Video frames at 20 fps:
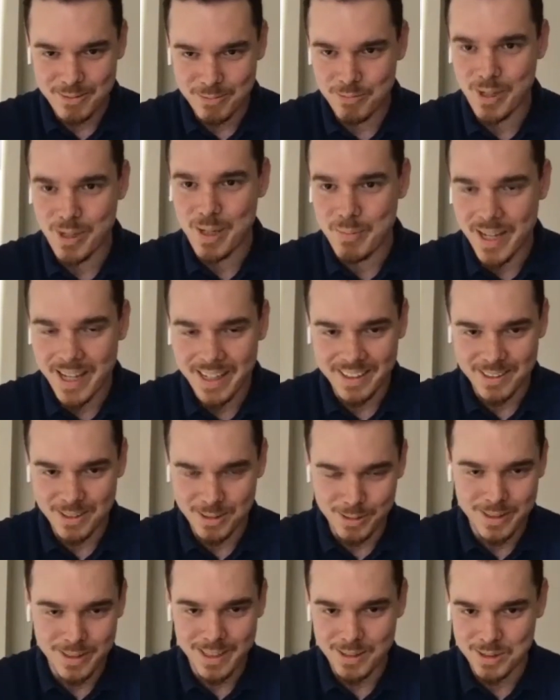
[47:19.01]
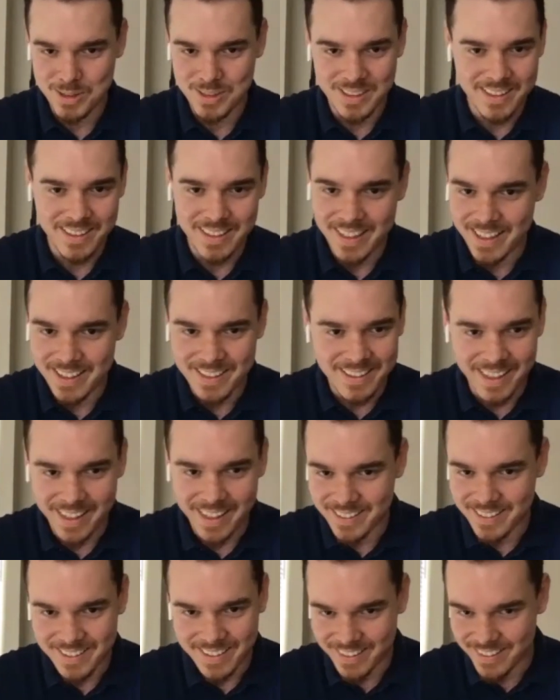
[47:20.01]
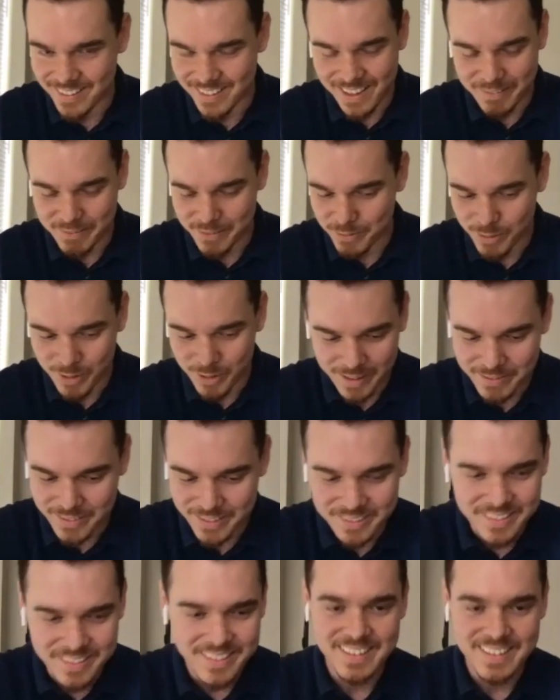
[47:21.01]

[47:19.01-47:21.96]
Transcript: way back in 2008, 9, 10, 11, whatever,